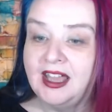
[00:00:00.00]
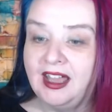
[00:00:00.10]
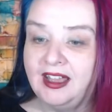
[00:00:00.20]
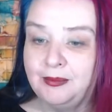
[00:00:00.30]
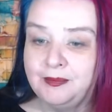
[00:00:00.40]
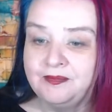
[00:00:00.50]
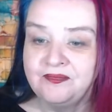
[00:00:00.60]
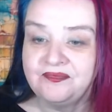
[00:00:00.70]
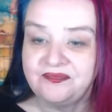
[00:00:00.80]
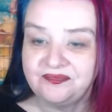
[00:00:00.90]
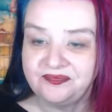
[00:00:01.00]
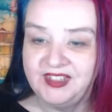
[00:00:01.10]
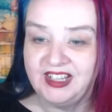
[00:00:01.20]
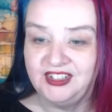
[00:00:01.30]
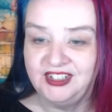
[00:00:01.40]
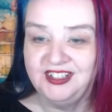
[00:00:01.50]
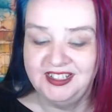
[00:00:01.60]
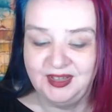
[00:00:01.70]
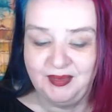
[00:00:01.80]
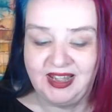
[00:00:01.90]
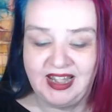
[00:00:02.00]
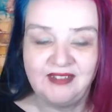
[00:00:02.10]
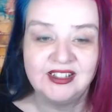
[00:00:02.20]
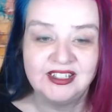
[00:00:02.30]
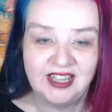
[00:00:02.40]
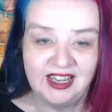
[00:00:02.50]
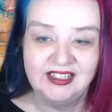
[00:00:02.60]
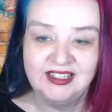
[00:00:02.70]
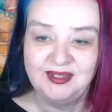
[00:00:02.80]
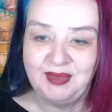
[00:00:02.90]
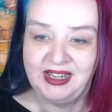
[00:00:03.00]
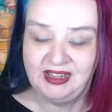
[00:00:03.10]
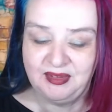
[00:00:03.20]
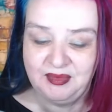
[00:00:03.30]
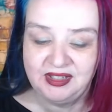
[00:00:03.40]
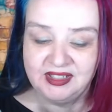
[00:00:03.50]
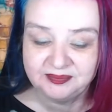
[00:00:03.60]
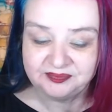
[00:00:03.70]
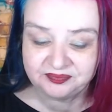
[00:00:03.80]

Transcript: Um, yes, you can see Ben Nevis. I can see Ben Lomond.